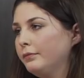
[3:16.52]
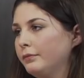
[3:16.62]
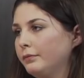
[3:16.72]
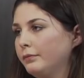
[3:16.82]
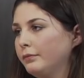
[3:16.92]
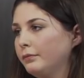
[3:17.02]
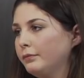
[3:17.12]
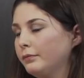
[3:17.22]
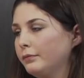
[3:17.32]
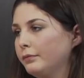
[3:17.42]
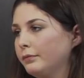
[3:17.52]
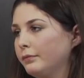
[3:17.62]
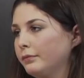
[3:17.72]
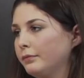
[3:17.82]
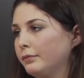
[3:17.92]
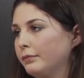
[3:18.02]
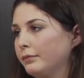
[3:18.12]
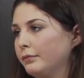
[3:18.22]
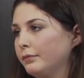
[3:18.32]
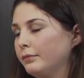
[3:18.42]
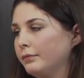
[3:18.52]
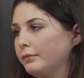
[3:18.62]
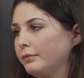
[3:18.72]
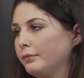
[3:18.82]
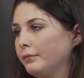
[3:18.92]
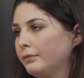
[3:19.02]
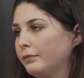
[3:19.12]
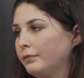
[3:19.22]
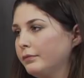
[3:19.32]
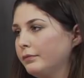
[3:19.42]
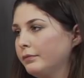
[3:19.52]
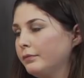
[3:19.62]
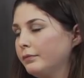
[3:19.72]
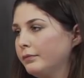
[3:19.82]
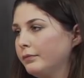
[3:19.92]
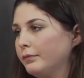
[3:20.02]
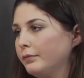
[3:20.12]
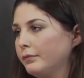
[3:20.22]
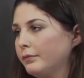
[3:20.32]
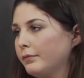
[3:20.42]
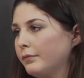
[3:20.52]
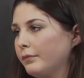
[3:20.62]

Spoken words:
(silent)